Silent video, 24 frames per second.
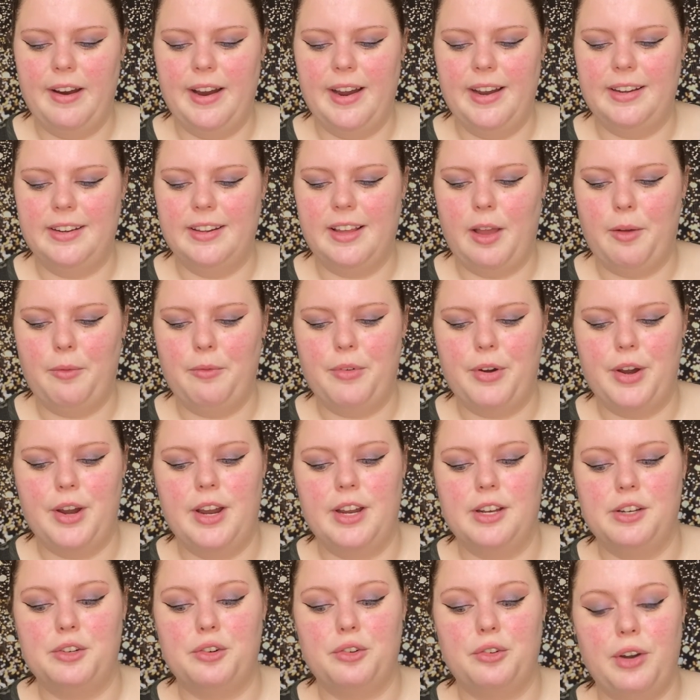and comfort
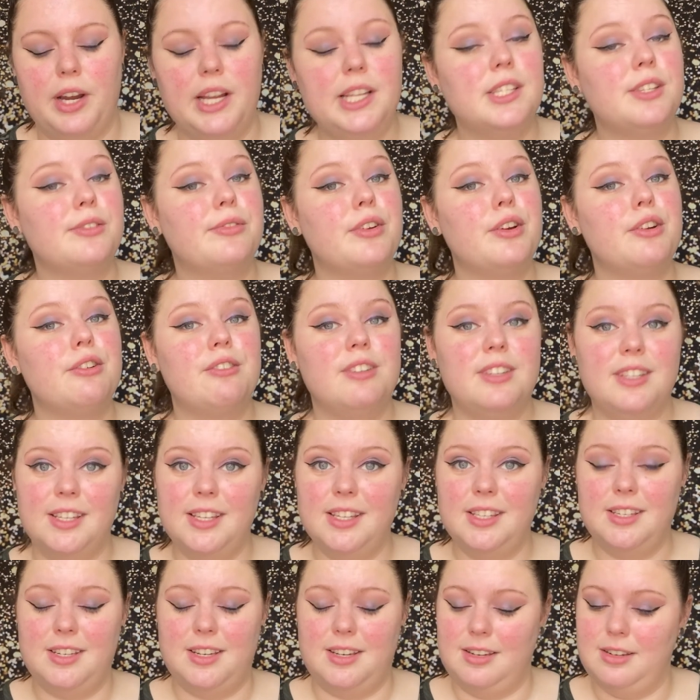and transfer
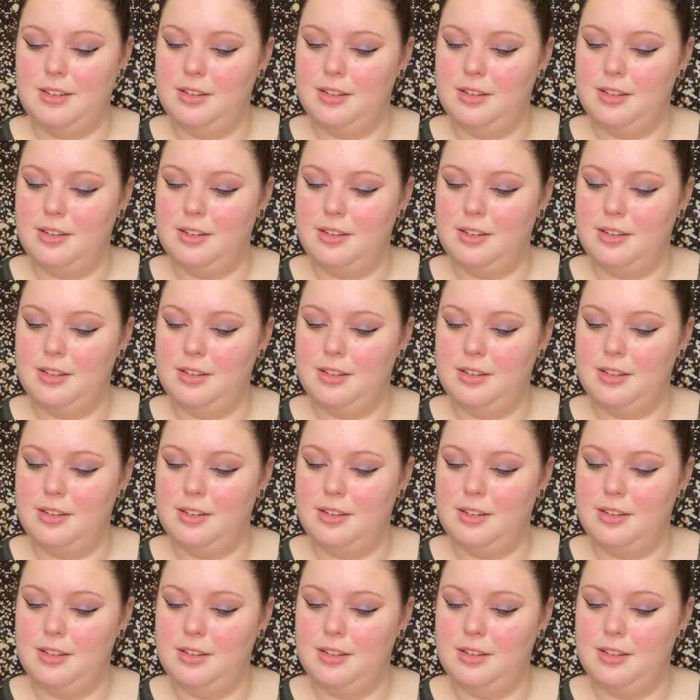resistant.